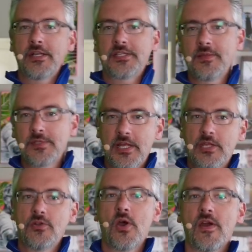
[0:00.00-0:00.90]
It seems like
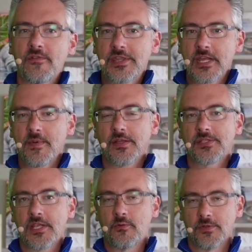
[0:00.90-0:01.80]
you know everything about
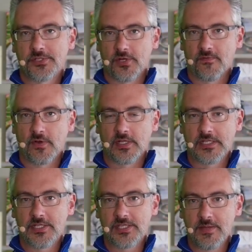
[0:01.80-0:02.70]
SQL Server. At
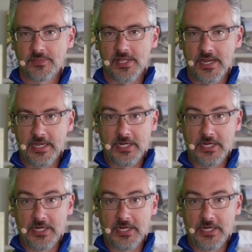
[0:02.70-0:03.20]
least seems like it.